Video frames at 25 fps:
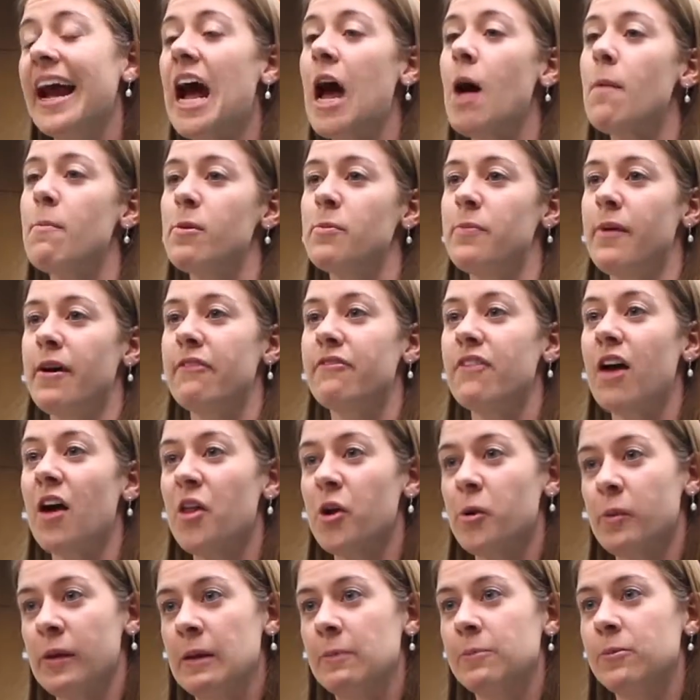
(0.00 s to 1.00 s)
up above
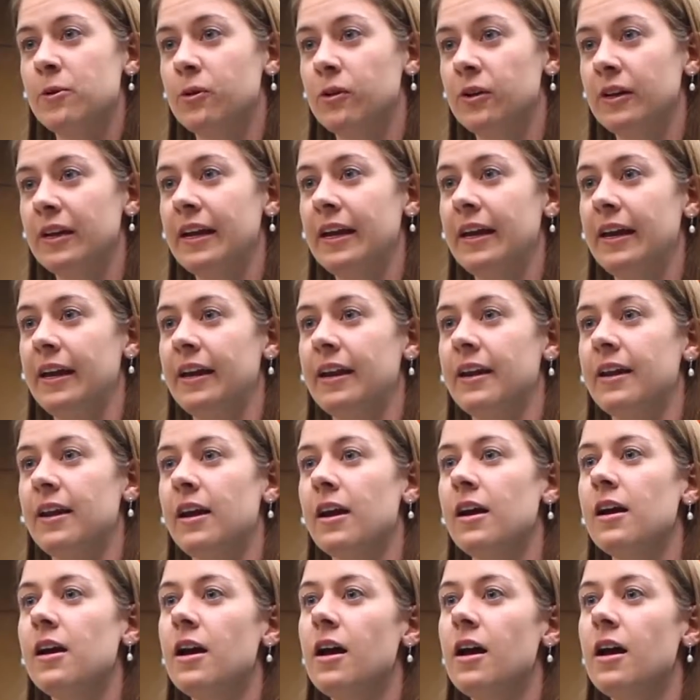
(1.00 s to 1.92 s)
other people in